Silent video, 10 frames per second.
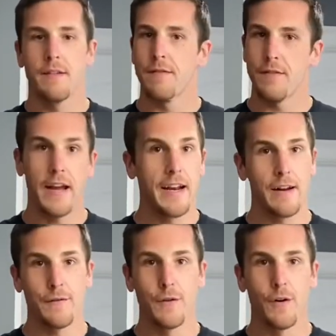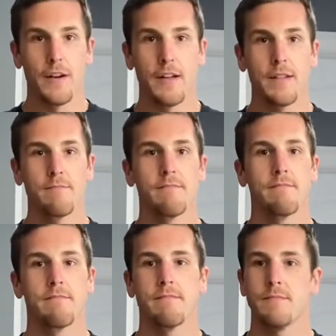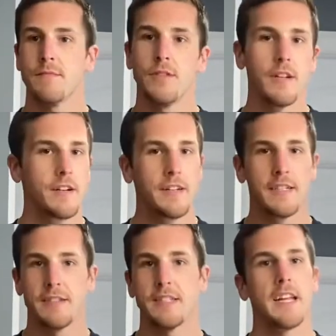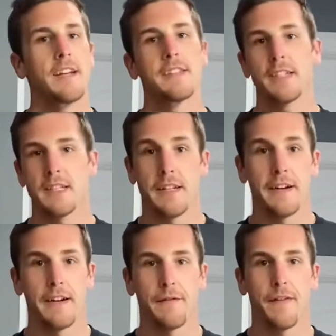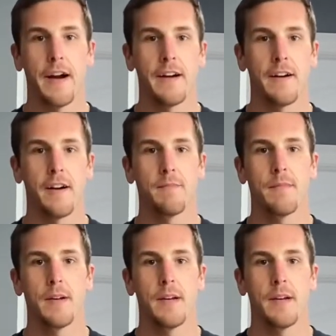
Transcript: Flying out of Florida, you literally just say you're declaring a firearm,